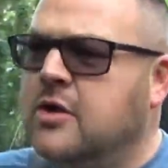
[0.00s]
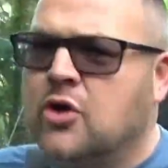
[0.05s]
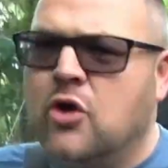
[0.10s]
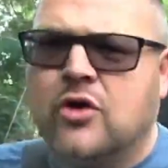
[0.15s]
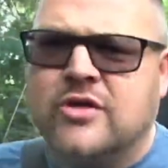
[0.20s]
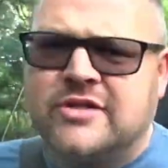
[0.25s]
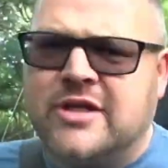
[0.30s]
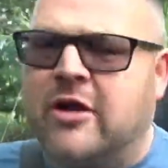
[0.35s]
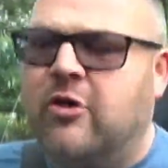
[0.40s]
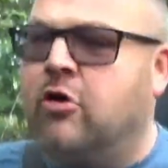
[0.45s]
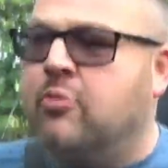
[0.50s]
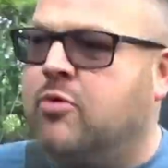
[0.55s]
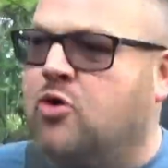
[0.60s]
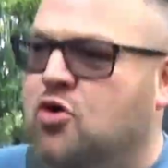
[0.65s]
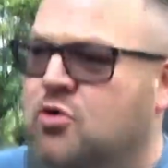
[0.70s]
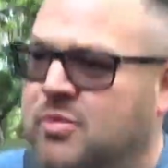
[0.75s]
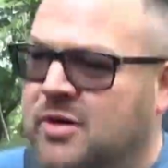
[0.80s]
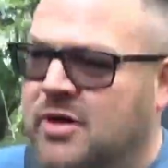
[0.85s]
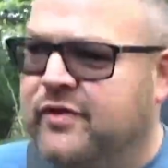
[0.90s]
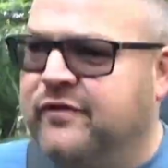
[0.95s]
Not
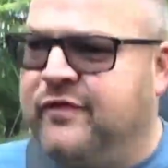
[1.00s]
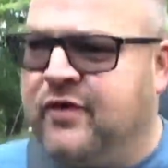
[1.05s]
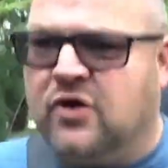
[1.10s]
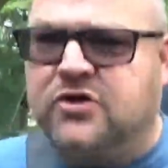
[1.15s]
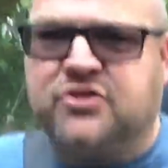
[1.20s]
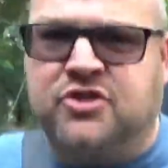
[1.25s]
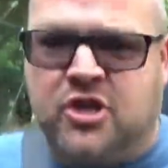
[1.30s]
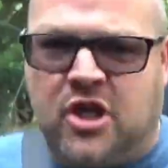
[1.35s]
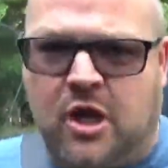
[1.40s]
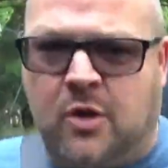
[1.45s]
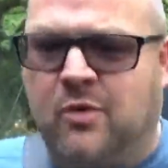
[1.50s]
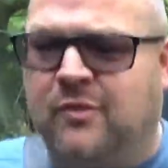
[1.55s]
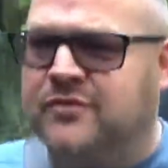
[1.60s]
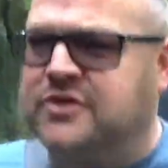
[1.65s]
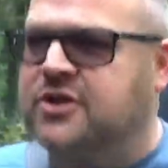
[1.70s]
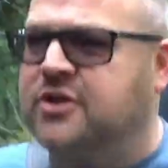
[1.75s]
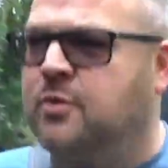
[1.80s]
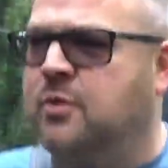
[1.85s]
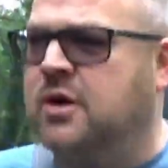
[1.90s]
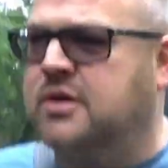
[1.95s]
terrible, but the faster you go
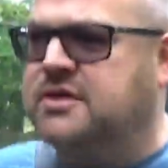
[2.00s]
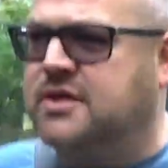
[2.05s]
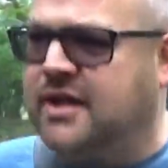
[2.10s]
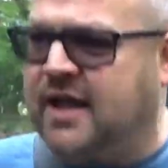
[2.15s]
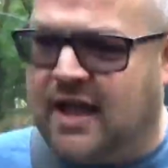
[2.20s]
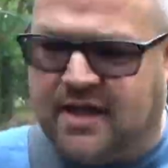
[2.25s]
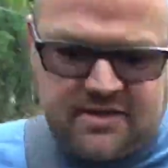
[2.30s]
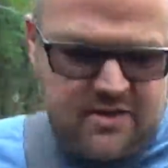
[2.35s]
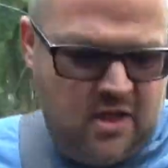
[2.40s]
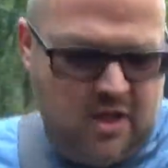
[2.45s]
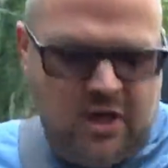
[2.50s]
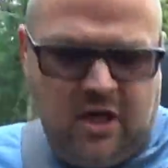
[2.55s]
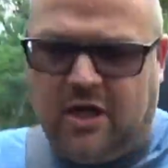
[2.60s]
obviously the worse it gets.